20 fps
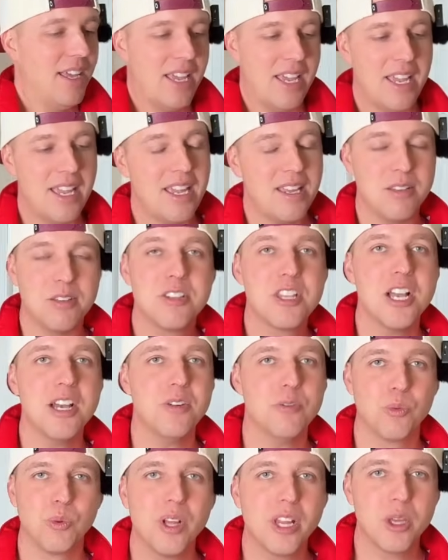is
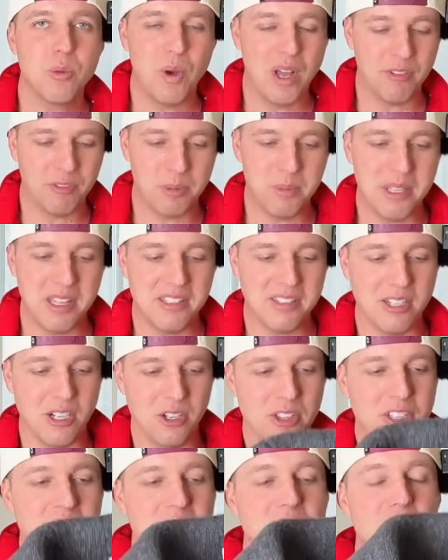done really well for me this year.
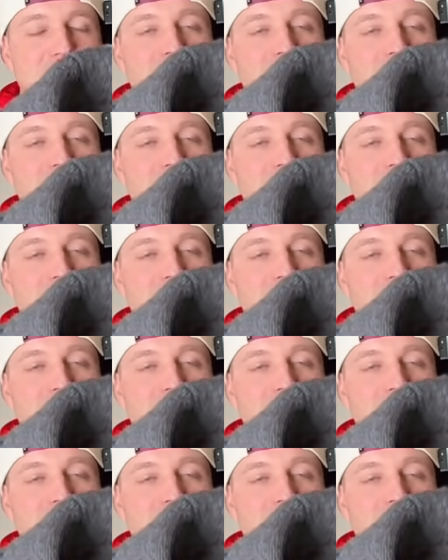This is a